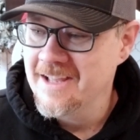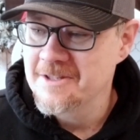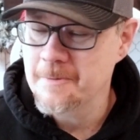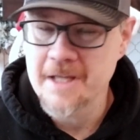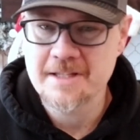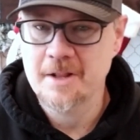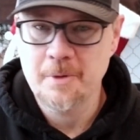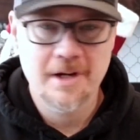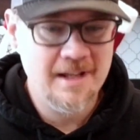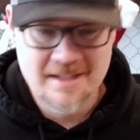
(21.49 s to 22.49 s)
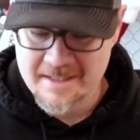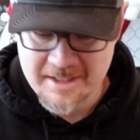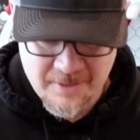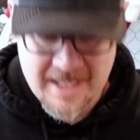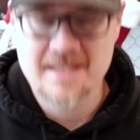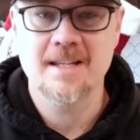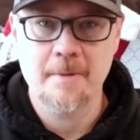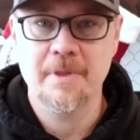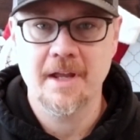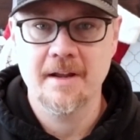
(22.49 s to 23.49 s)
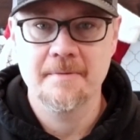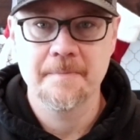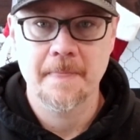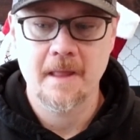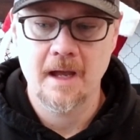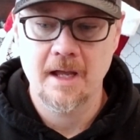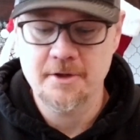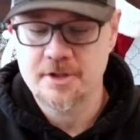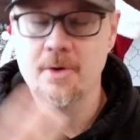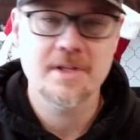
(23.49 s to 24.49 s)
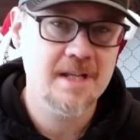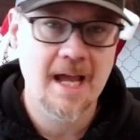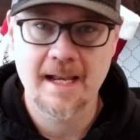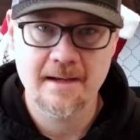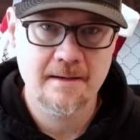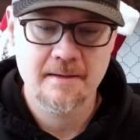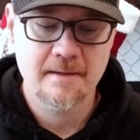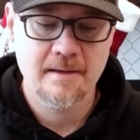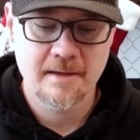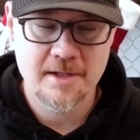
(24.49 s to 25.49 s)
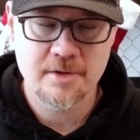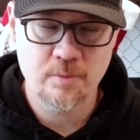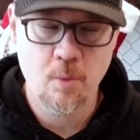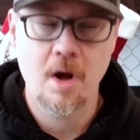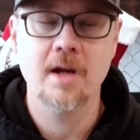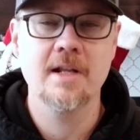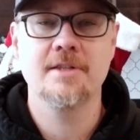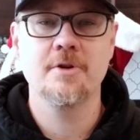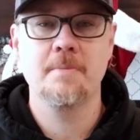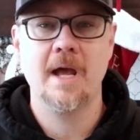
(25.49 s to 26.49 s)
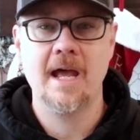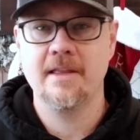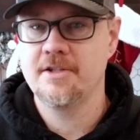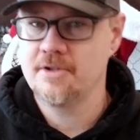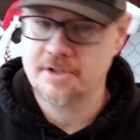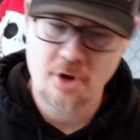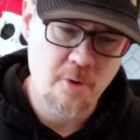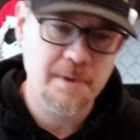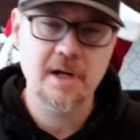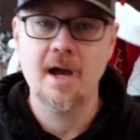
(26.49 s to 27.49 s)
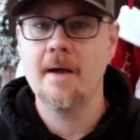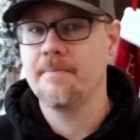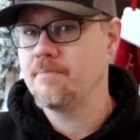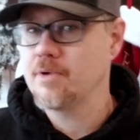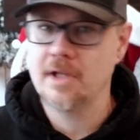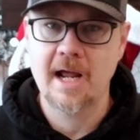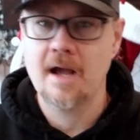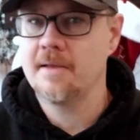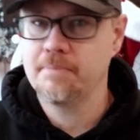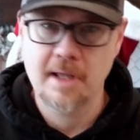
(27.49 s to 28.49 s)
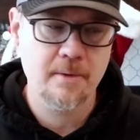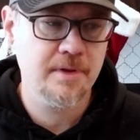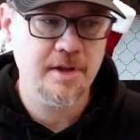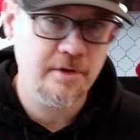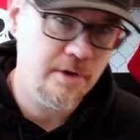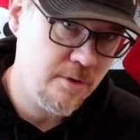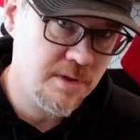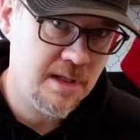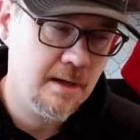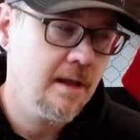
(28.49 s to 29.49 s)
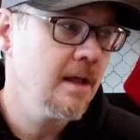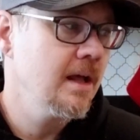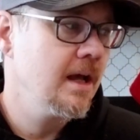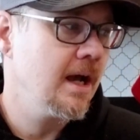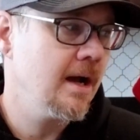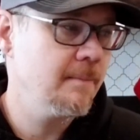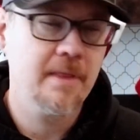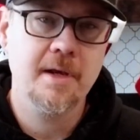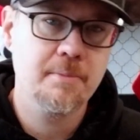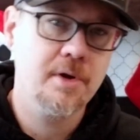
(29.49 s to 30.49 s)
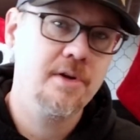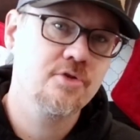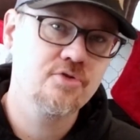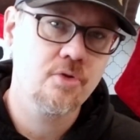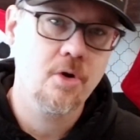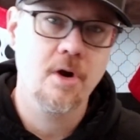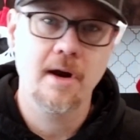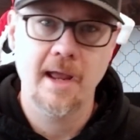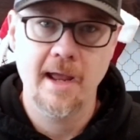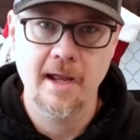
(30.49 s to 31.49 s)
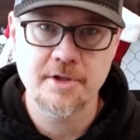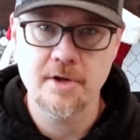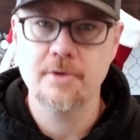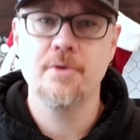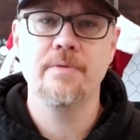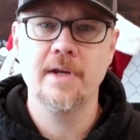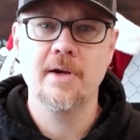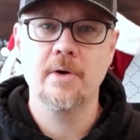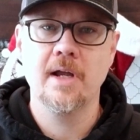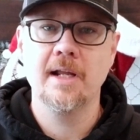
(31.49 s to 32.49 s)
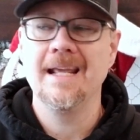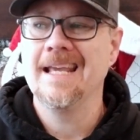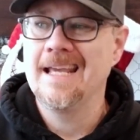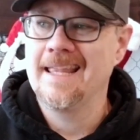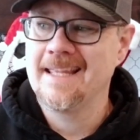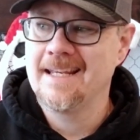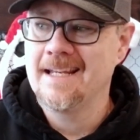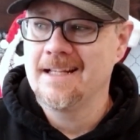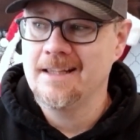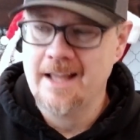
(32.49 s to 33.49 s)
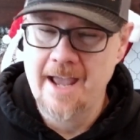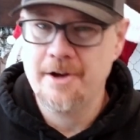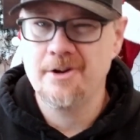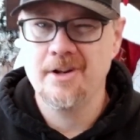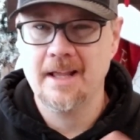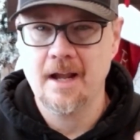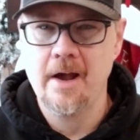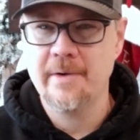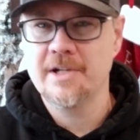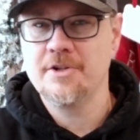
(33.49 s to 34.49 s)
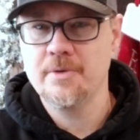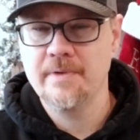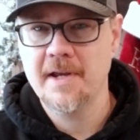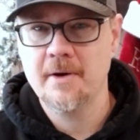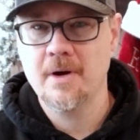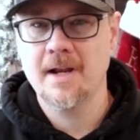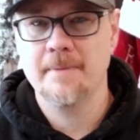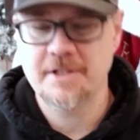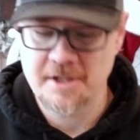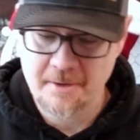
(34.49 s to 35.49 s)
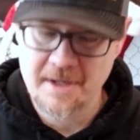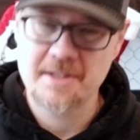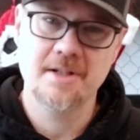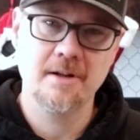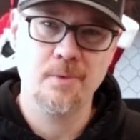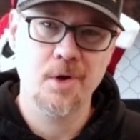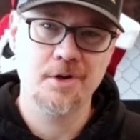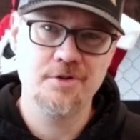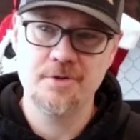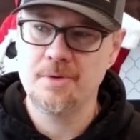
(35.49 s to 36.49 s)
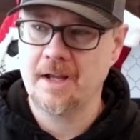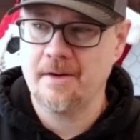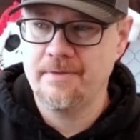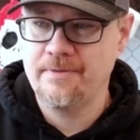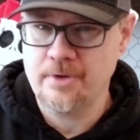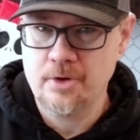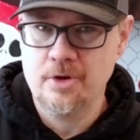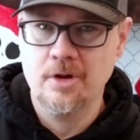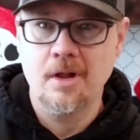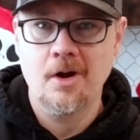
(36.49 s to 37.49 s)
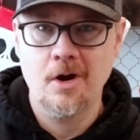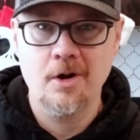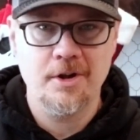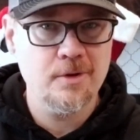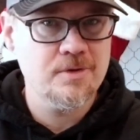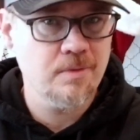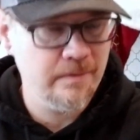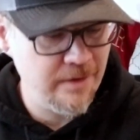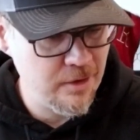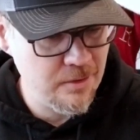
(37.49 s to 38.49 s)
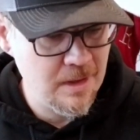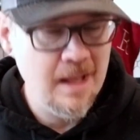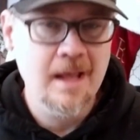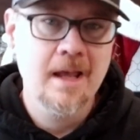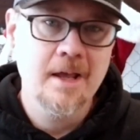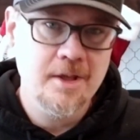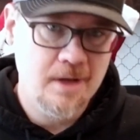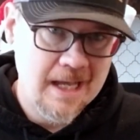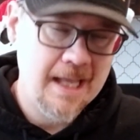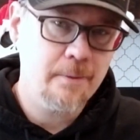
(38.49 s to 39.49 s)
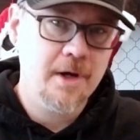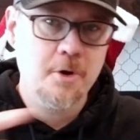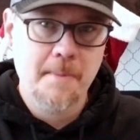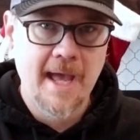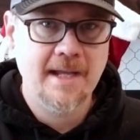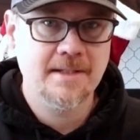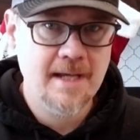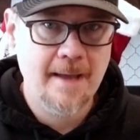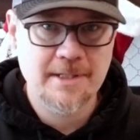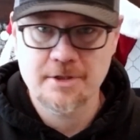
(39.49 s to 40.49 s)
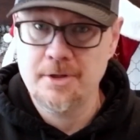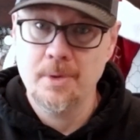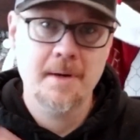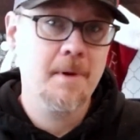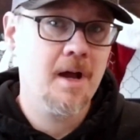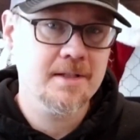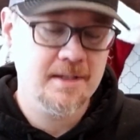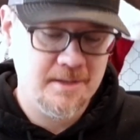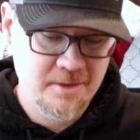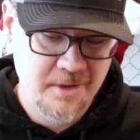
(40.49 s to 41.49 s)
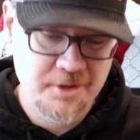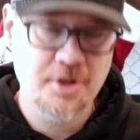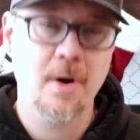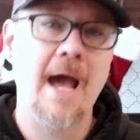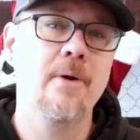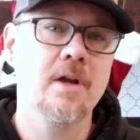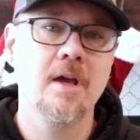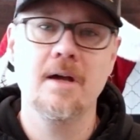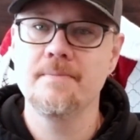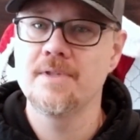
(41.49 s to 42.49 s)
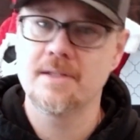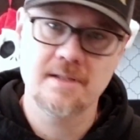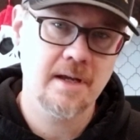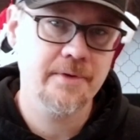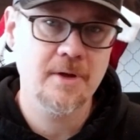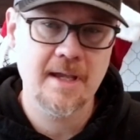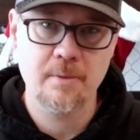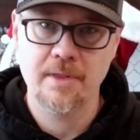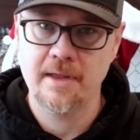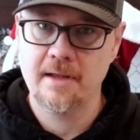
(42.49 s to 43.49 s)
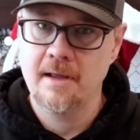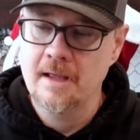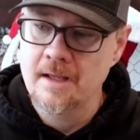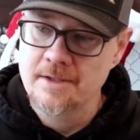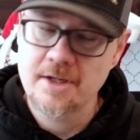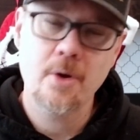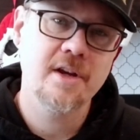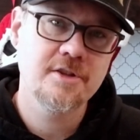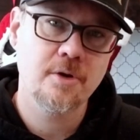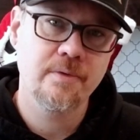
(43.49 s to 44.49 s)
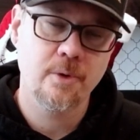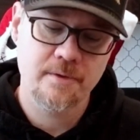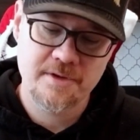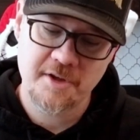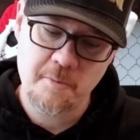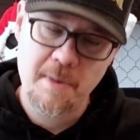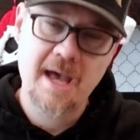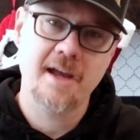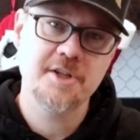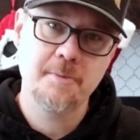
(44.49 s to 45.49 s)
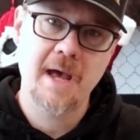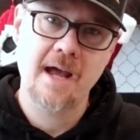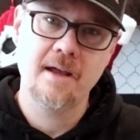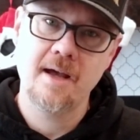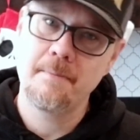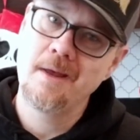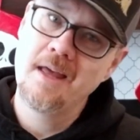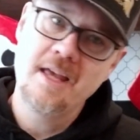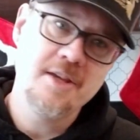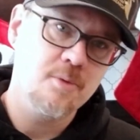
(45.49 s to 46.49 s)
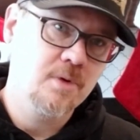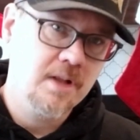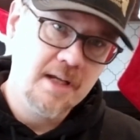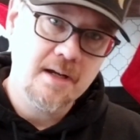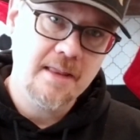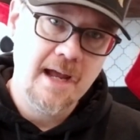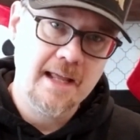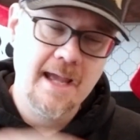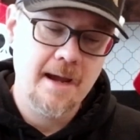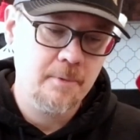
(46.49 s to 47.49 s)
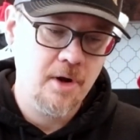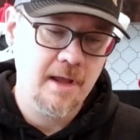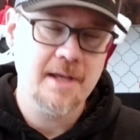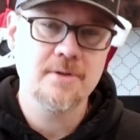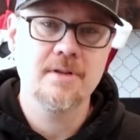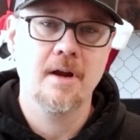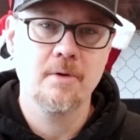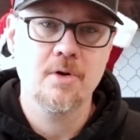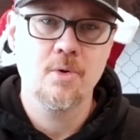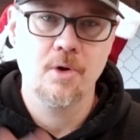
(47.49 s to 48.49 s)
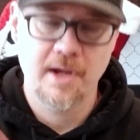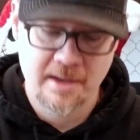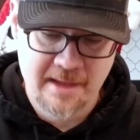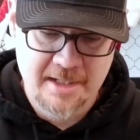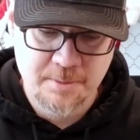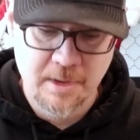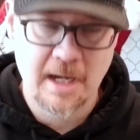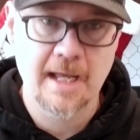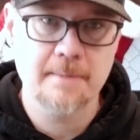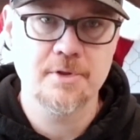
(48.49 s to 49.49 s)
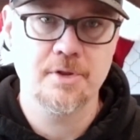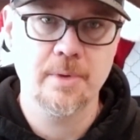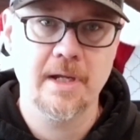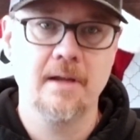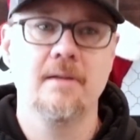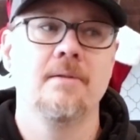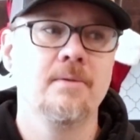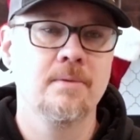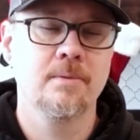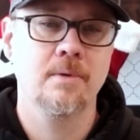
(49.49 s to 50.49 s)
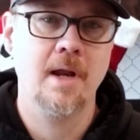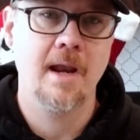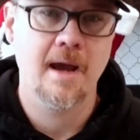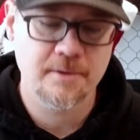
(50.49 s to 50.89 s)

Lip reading: So basically what it is you get something, you're so excited because you wanted it so bad that you just open it up, pull it out, you play with it, you use it. And then you put it in your drawer and you don't do a video on it. And then later you're like, oh, I want to do a video on it, but you don't necessarily want to do like a full hard use review. You kind of want to go back in time and just do an unboxing so you can show how it comes, the stuff you get with it, so on and so forth. So you package it back up, you click on that camera and you start recording, and that's what I am doing right now.